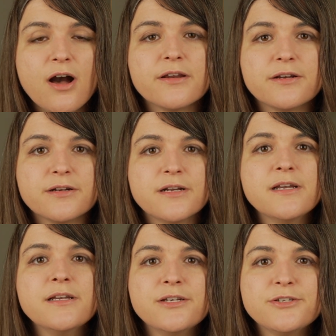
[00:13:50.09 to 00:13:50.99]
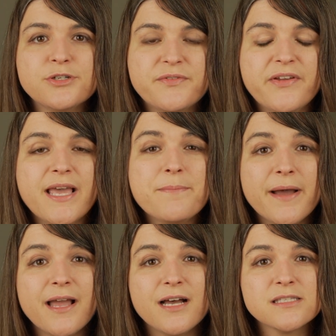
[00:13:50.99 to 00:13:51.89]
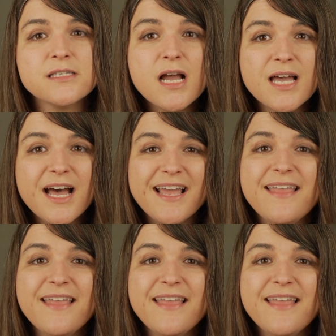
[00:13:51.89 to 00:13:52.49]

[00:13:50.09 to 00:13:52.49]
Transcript: Auditor Certificate by ISACA.